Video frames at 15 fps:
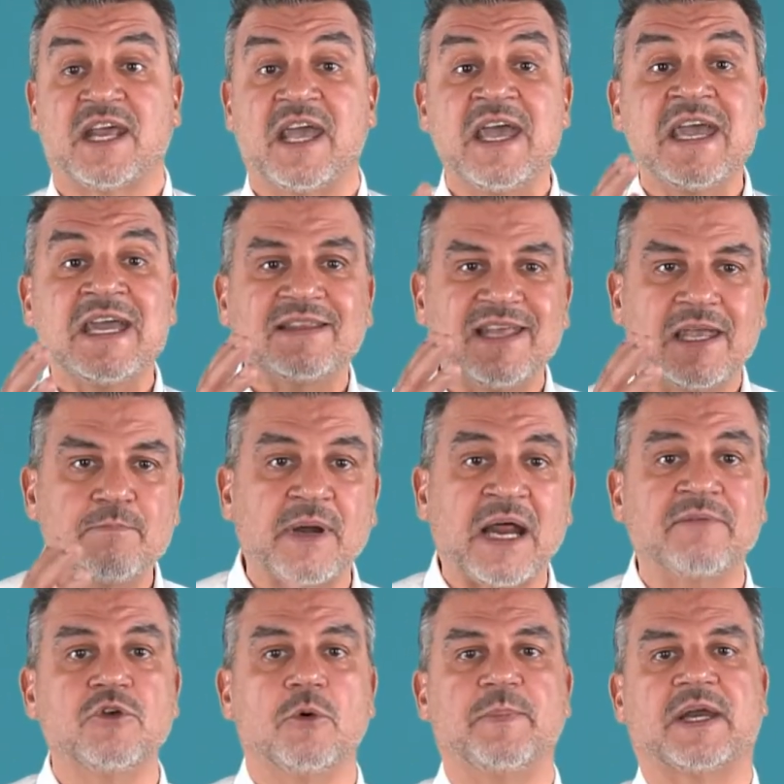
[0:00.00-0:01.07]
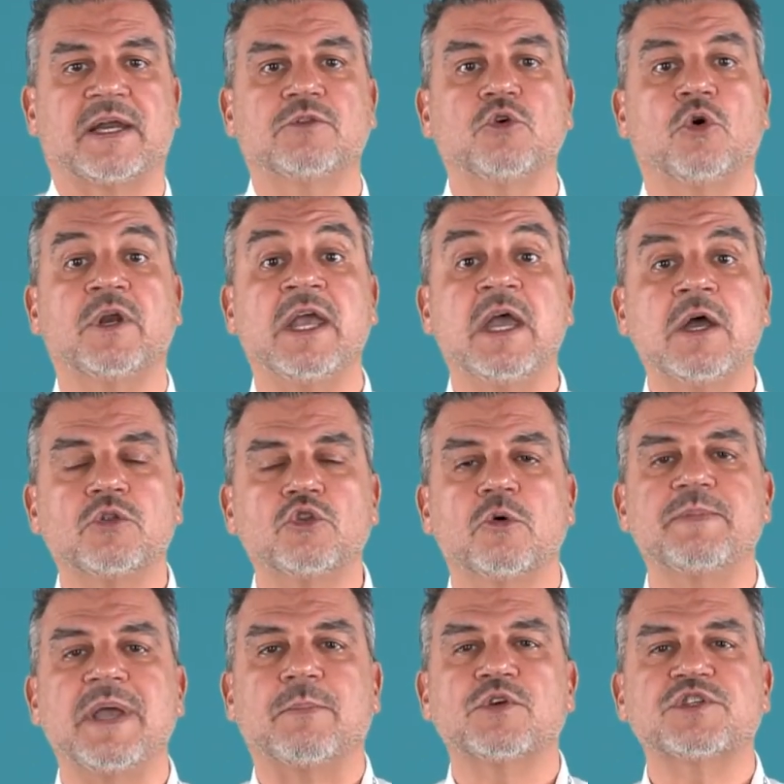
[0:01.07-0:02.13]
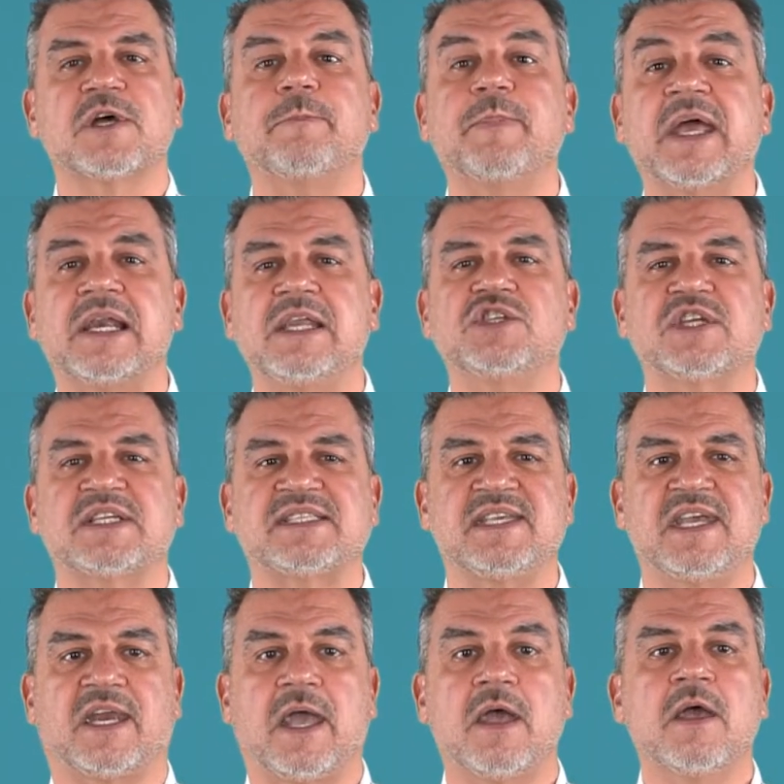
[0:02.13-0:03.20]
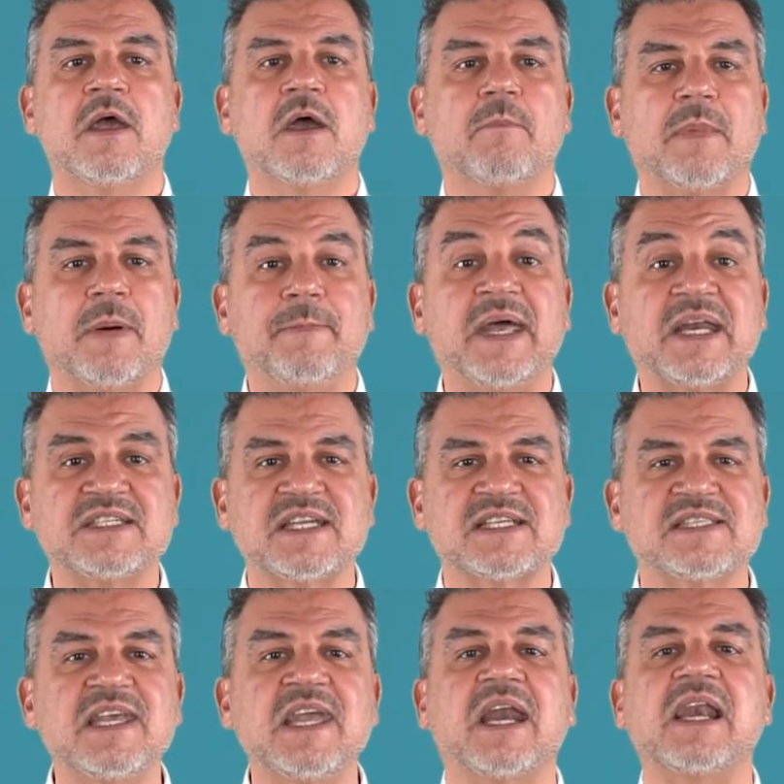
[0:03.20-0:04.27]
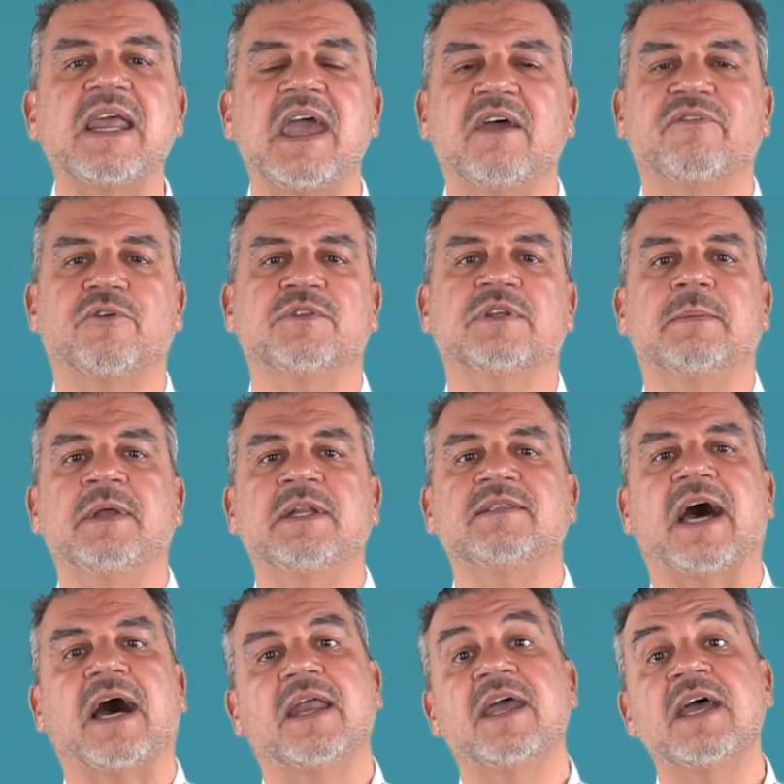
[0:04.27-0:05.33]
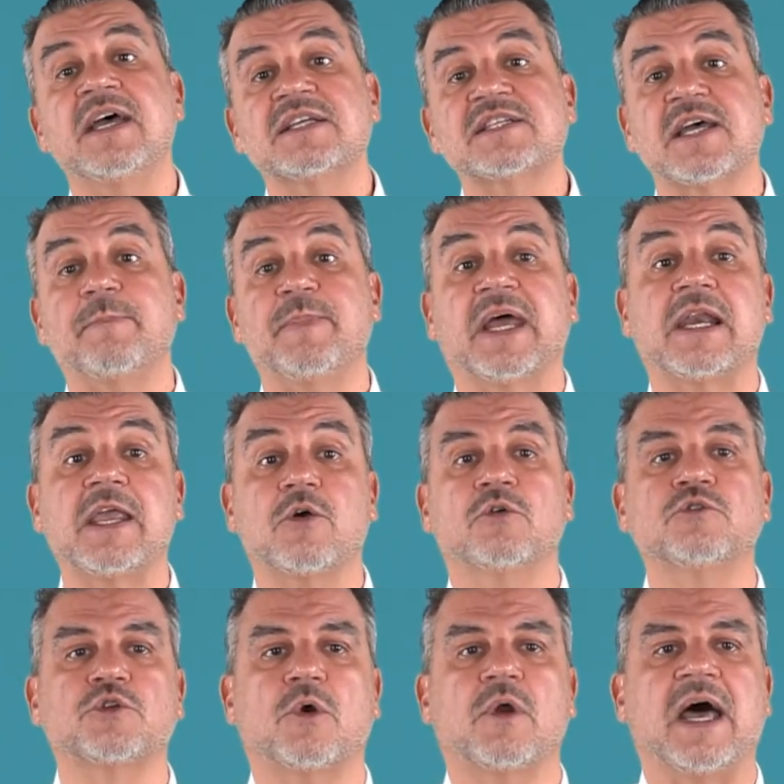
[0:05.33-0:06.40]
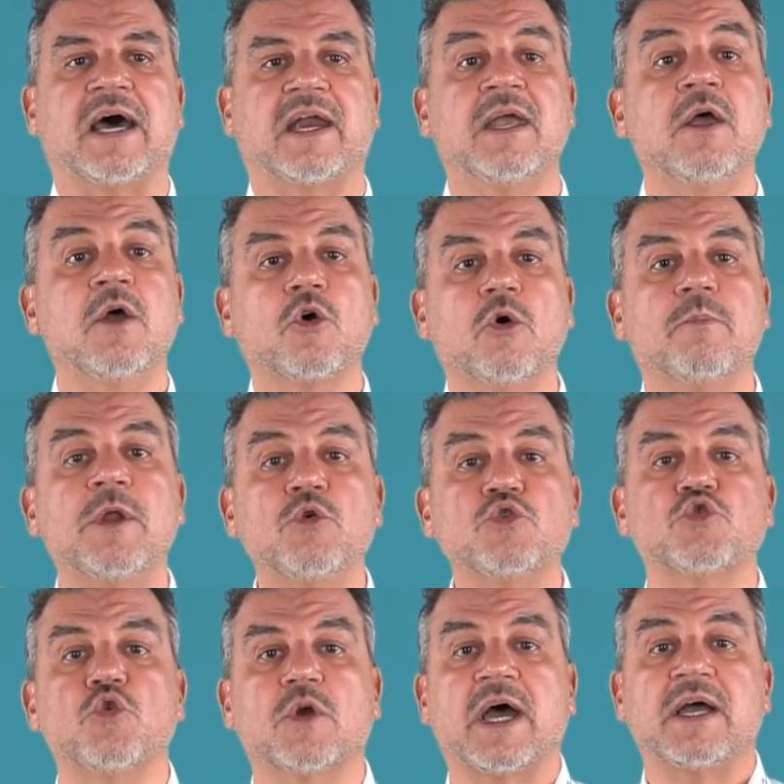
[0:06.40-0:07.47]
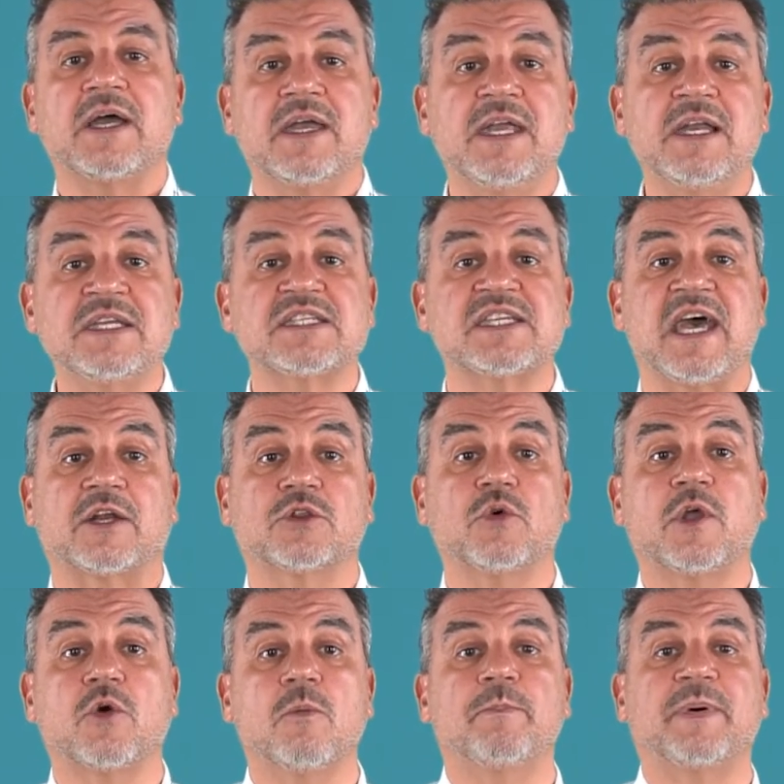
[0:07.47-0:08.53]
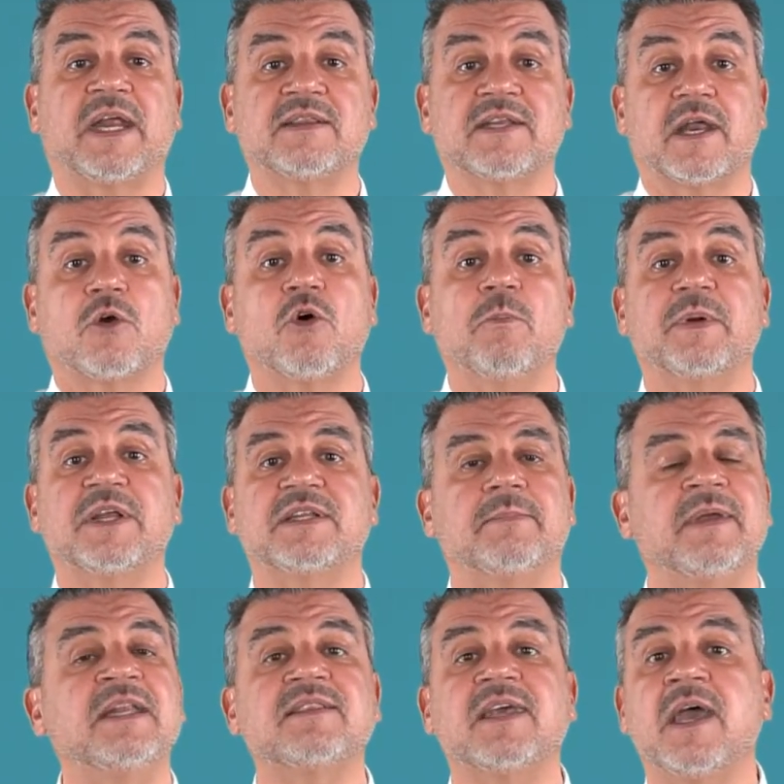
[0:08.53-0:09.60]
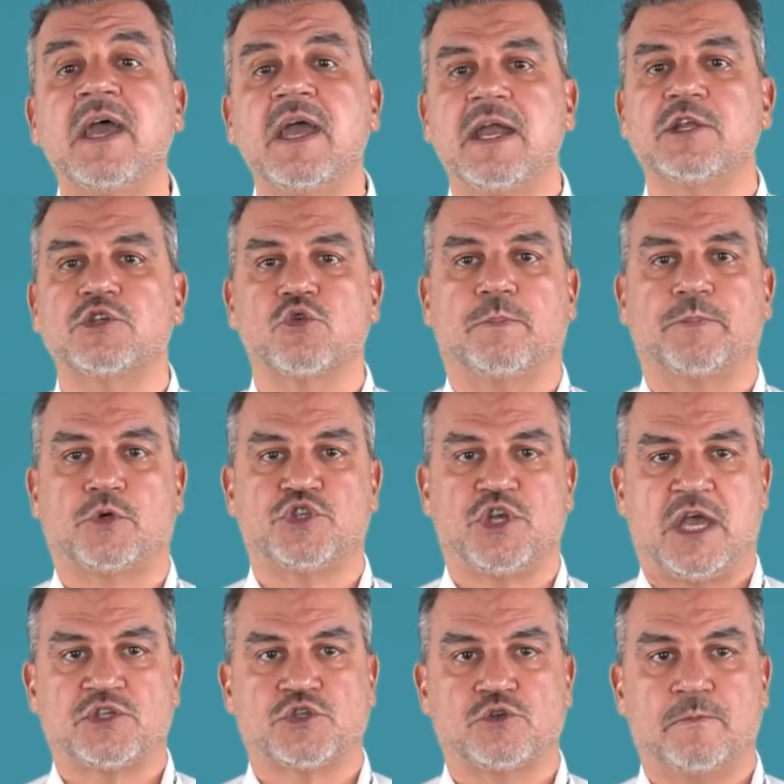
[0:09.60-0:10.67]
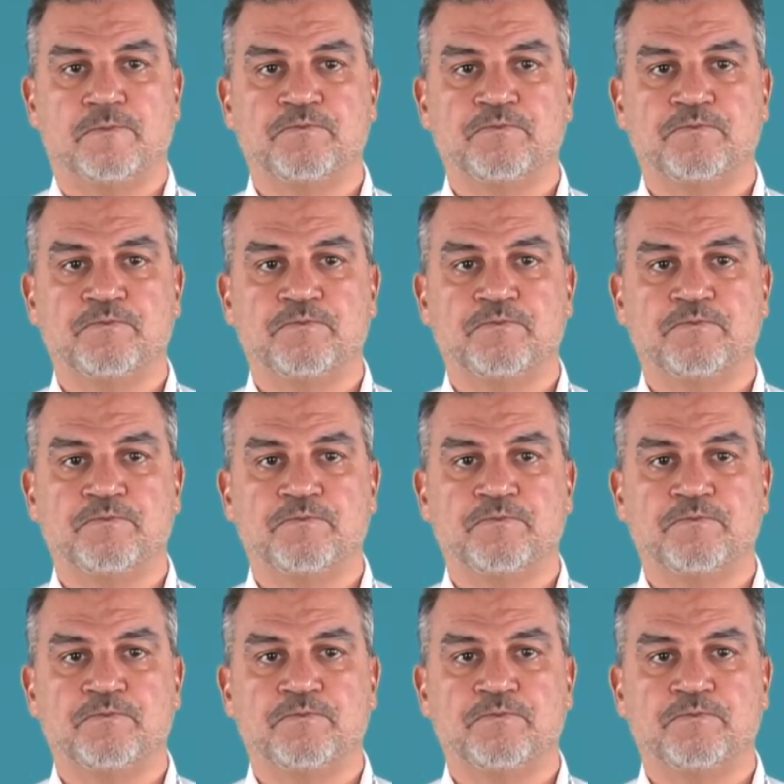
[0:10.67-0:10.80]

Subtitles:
Good operators have to know how to manage them. But to manage them, it is fundamental to know how to control them. For example, the insert's wear and to fully understand its process.